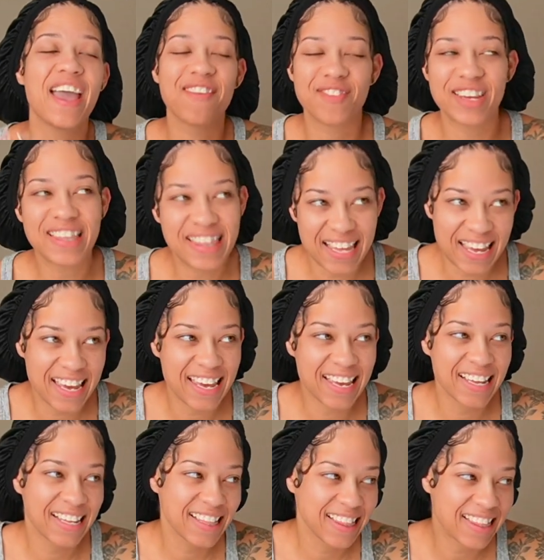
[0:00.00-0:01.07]

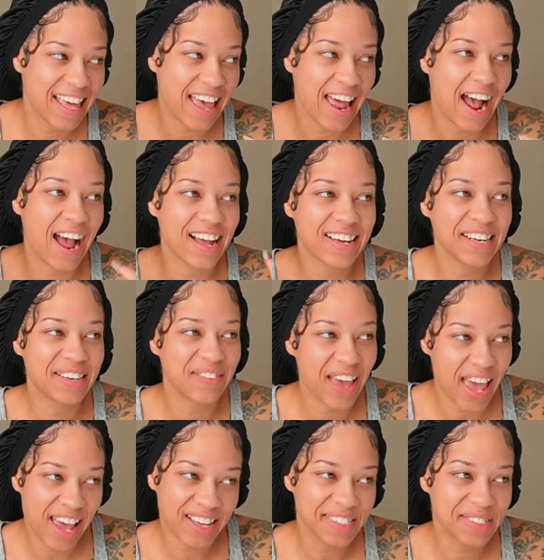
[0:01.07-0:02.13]
everything that I could
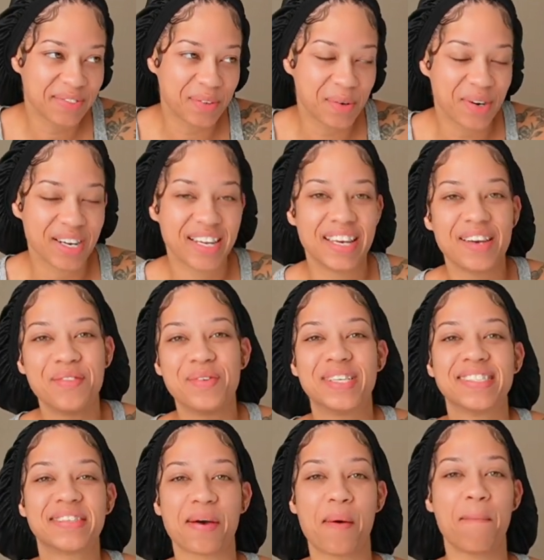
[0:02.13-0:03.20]
have asked for.
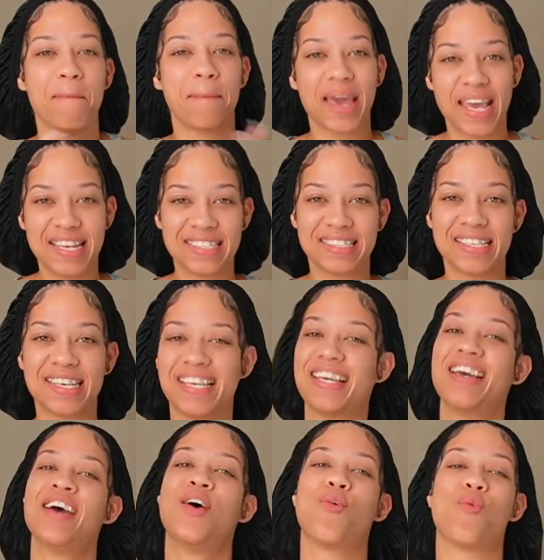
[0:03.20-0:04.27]
It was
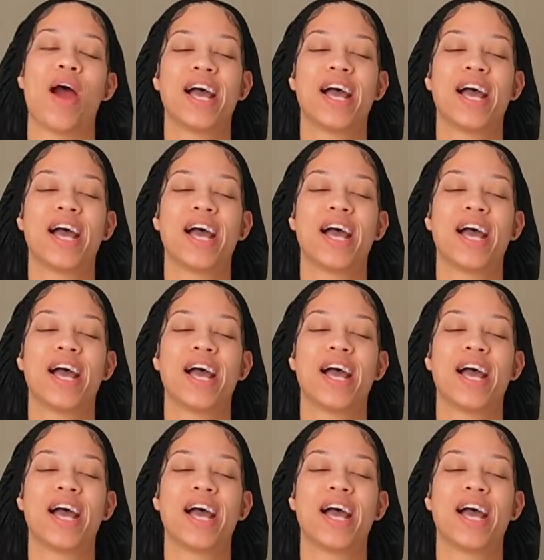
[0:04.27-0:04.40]
amazing.